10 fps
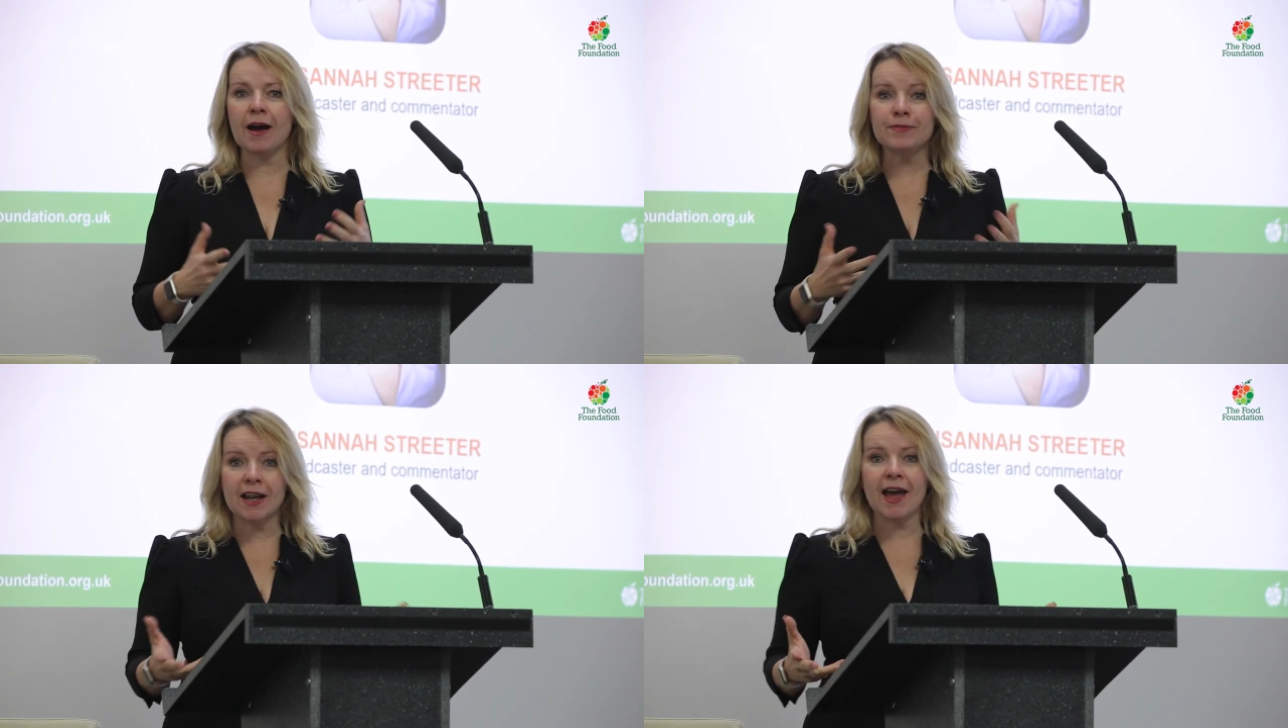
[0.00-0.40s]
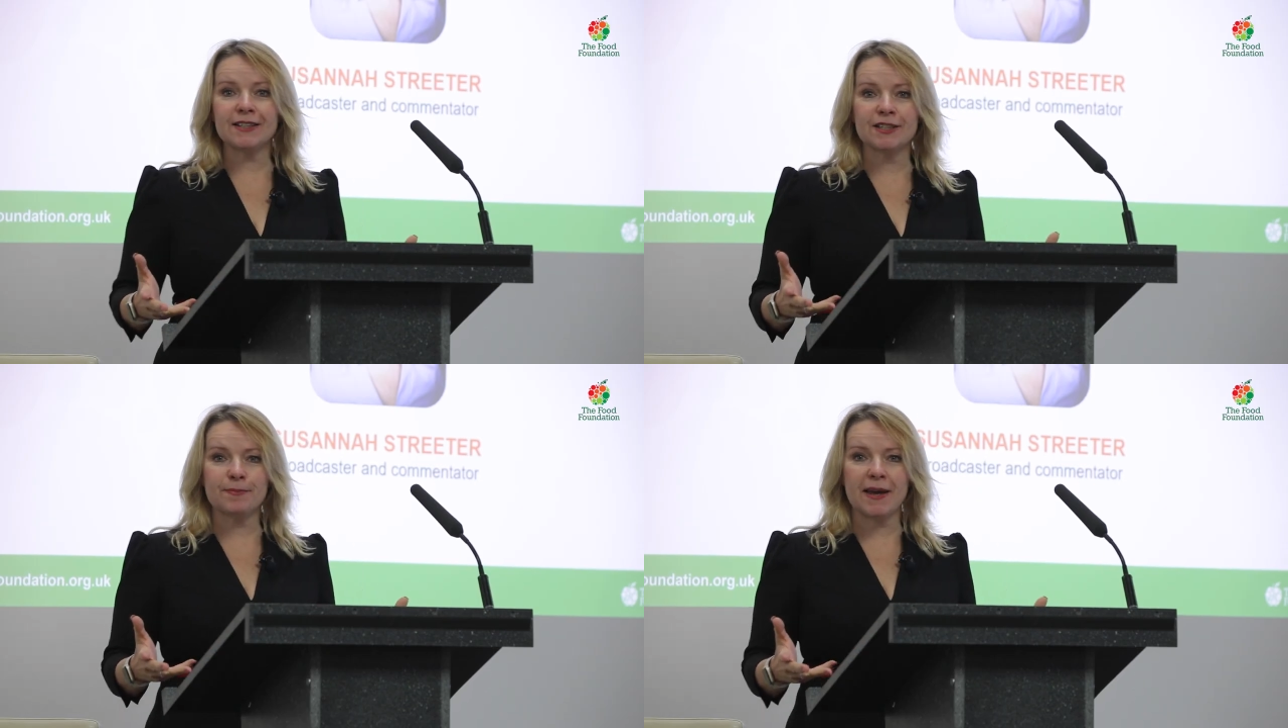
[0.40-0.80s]
I'm
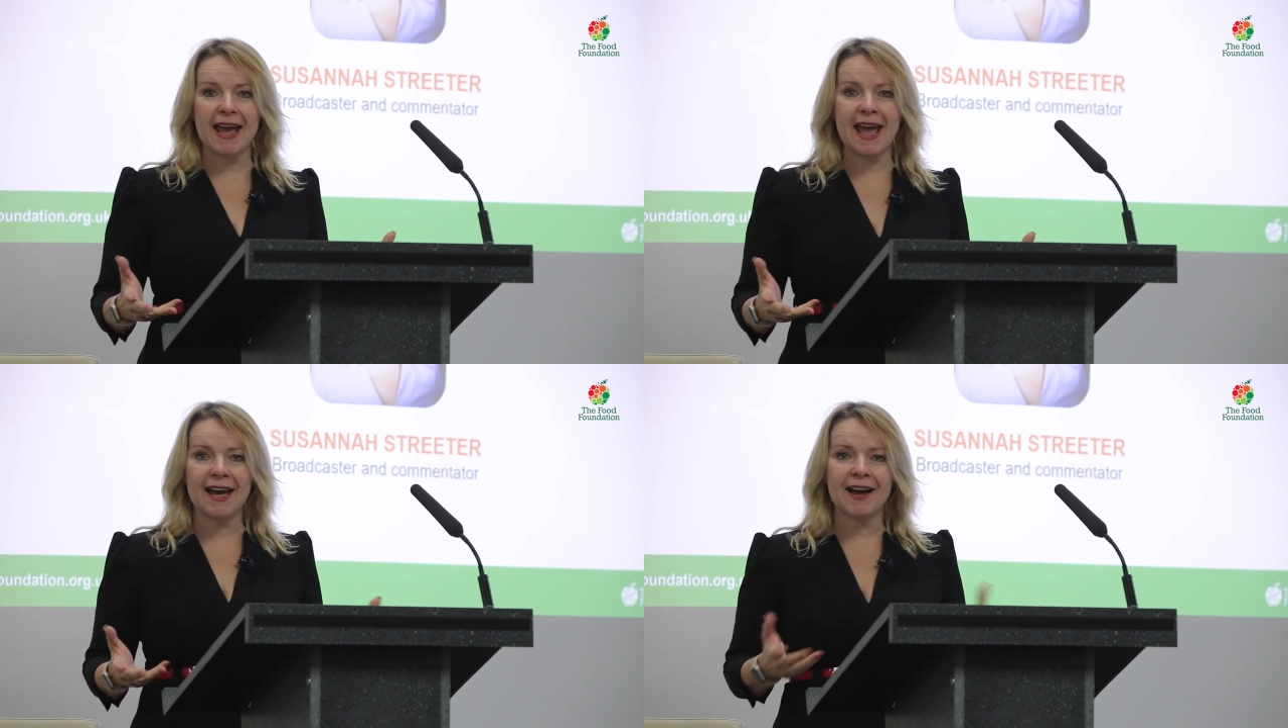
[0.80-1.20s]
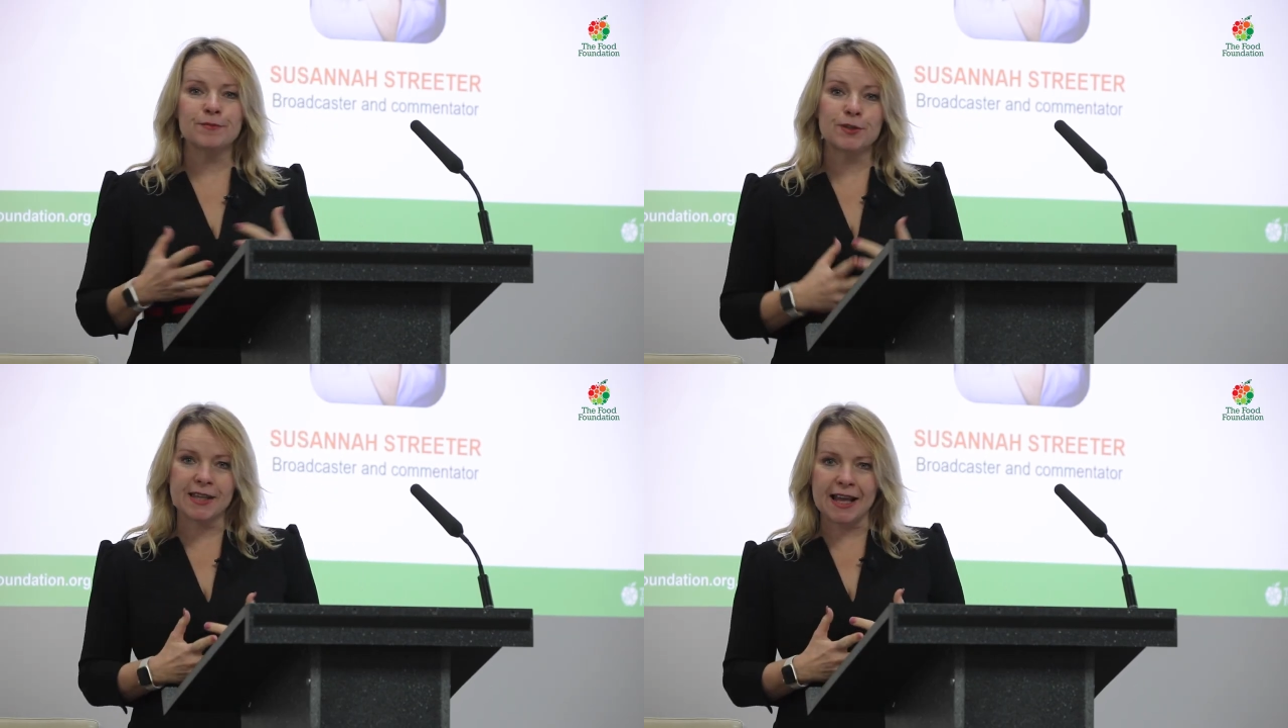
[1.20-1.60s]
delighted to be here.
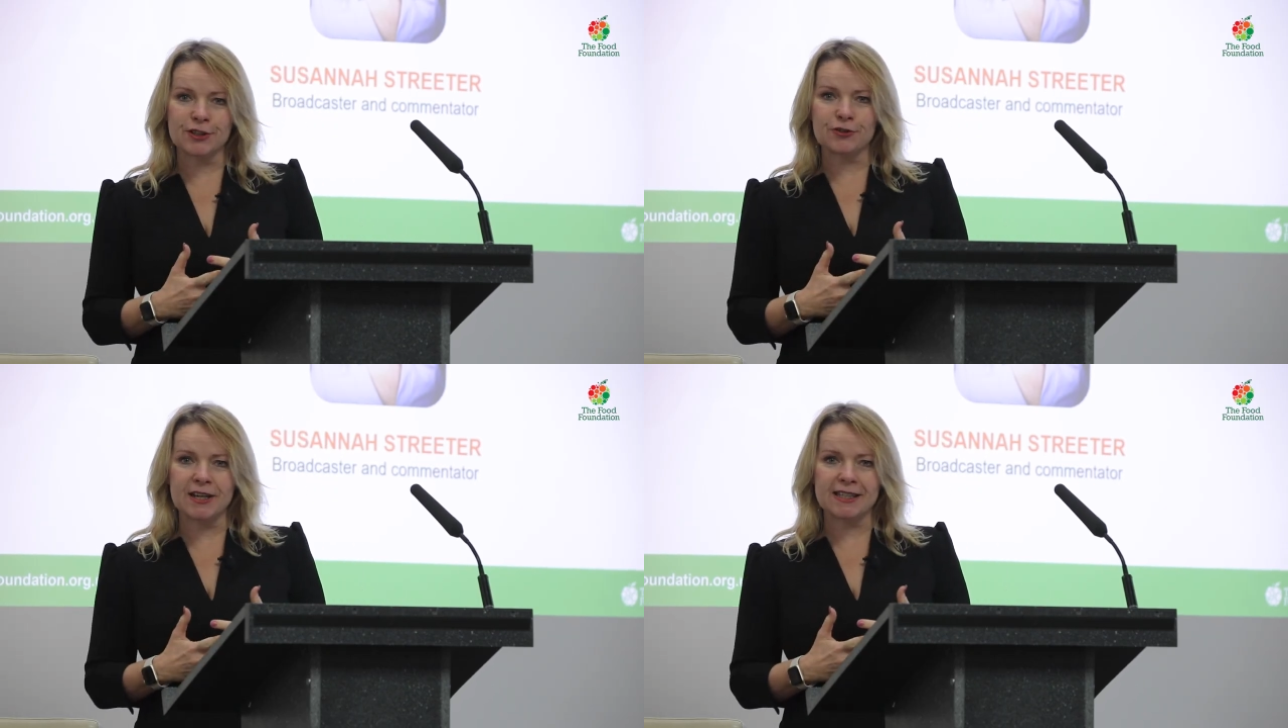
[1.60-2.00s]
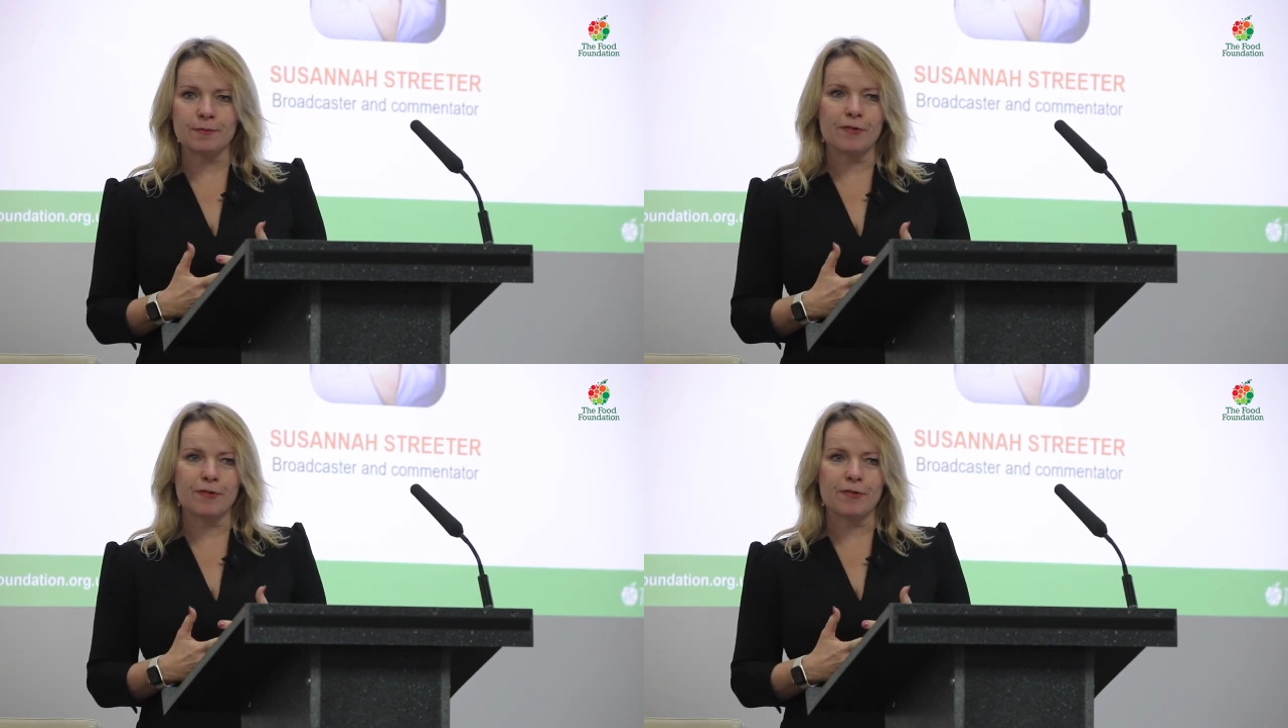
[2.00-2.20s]
I'm Susannah Streeter.